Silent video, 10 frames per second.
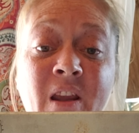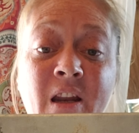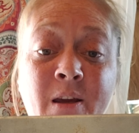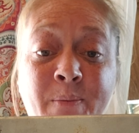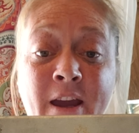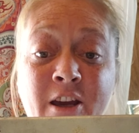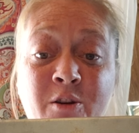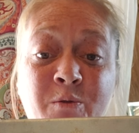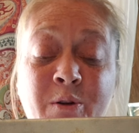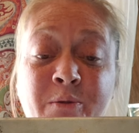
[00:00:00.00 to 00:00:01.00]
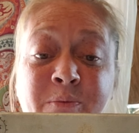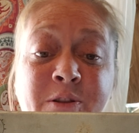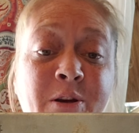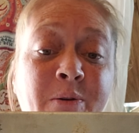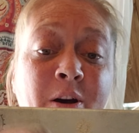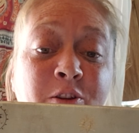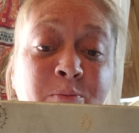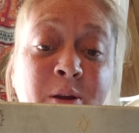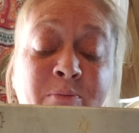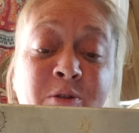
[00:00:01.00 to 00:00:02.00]
any pagan group so
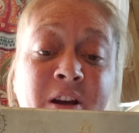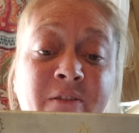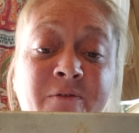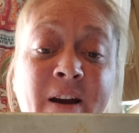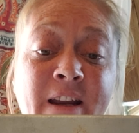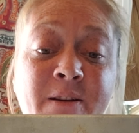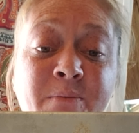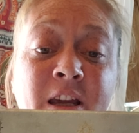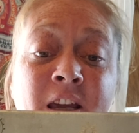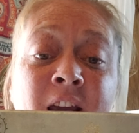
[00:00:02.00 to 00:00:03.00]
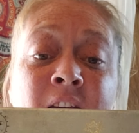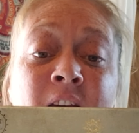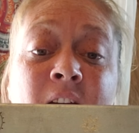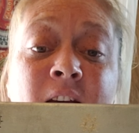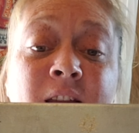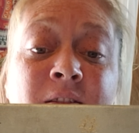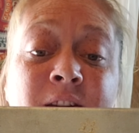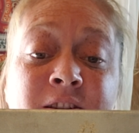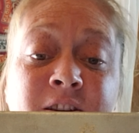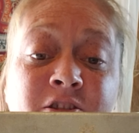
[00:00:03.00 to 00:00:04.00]
other people can find me.
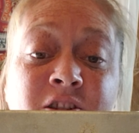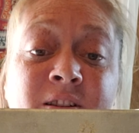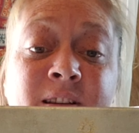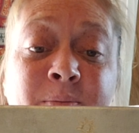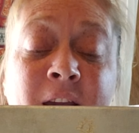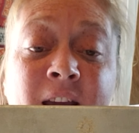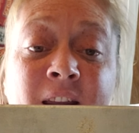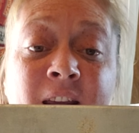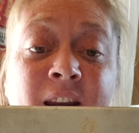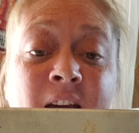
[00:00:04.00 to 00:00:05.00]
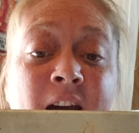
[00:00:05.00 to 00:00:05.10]
This is just the beginning.